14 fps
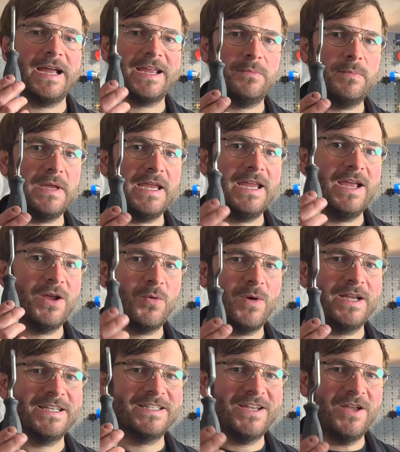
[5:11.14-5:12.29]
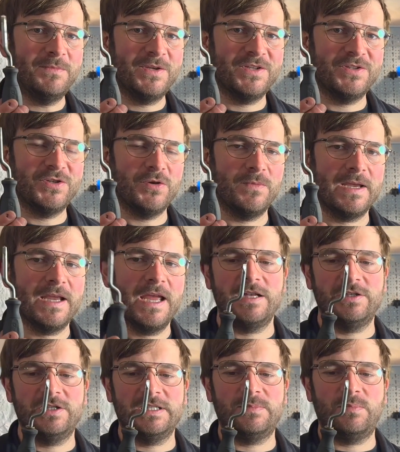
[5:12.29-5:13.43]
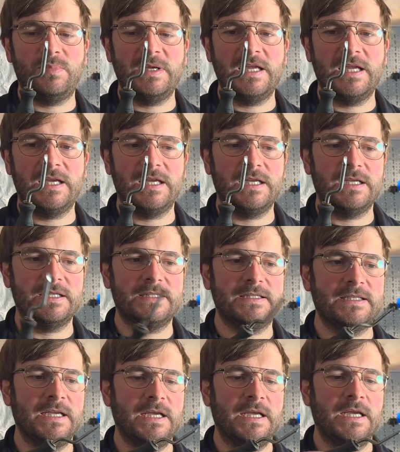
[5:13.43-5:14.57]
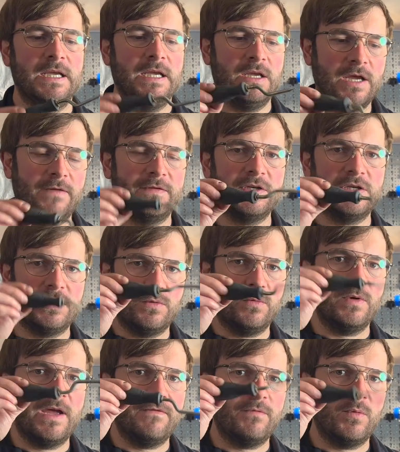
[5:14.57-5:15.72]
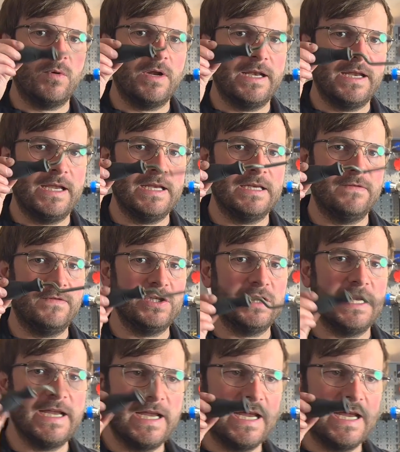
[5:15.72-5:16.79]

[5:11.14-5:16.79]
be quite time consuming, just because you're having to do everyone individually